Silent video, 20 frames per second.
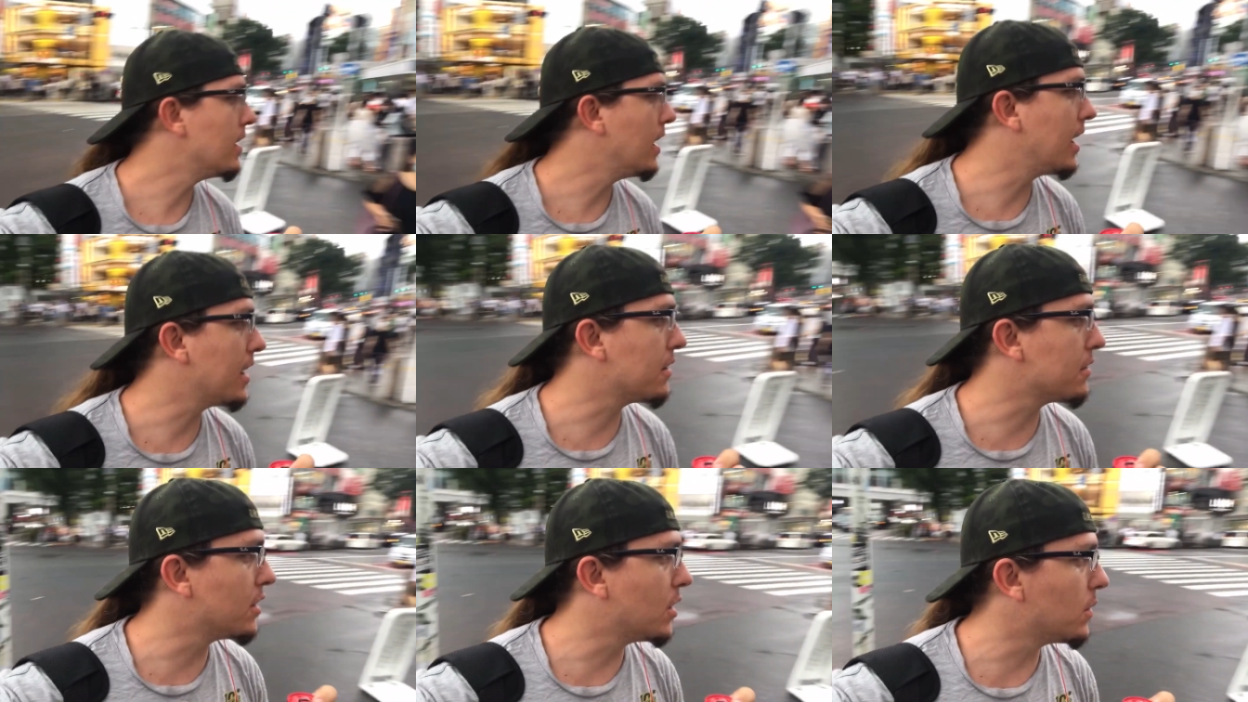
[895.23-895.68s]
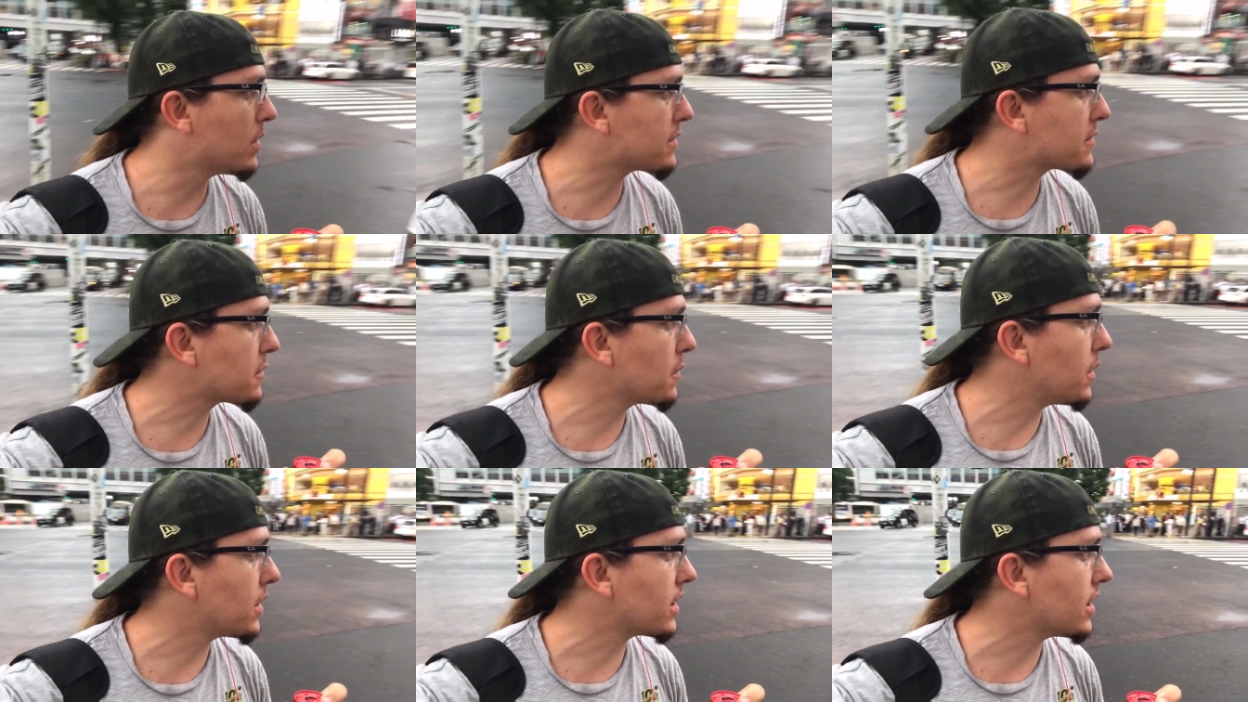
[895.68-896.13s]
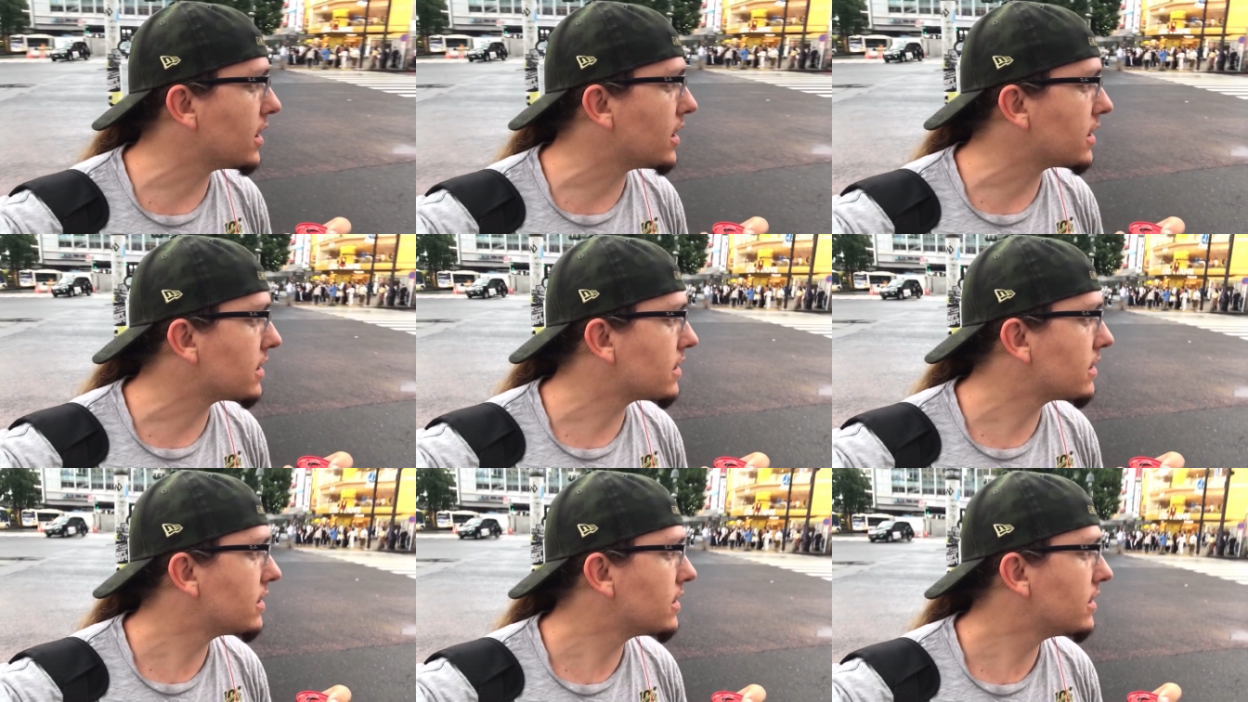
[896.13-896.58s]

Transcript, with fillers: I don't know what's going on.